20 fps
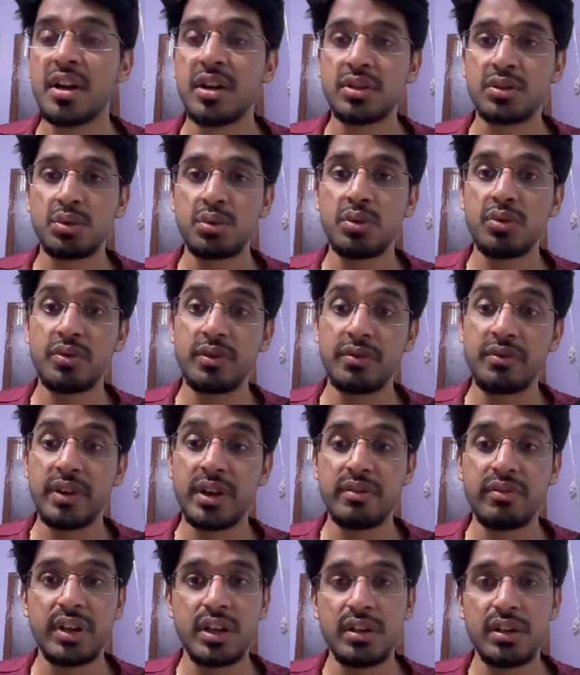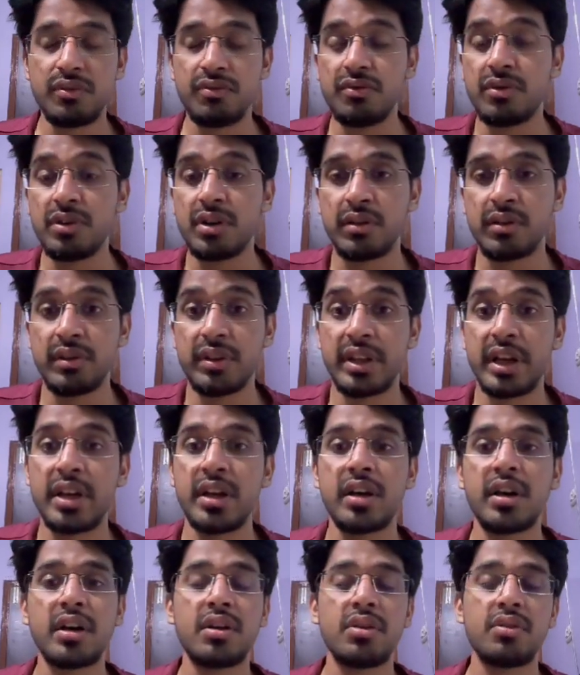so when we work with
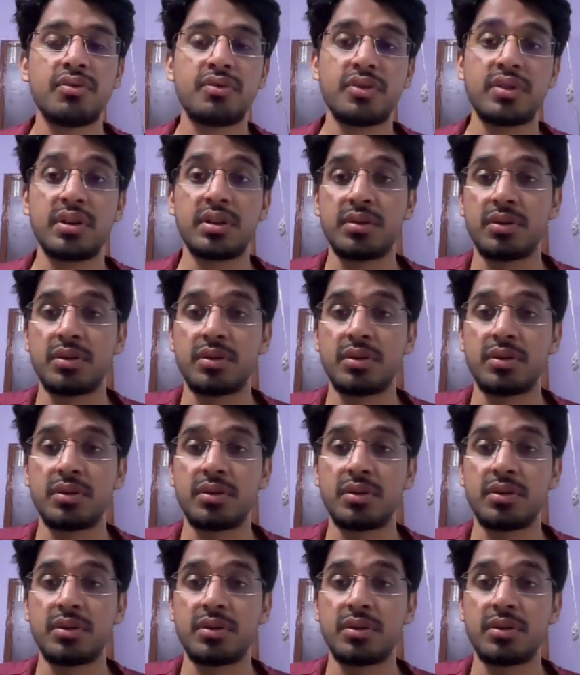any kind of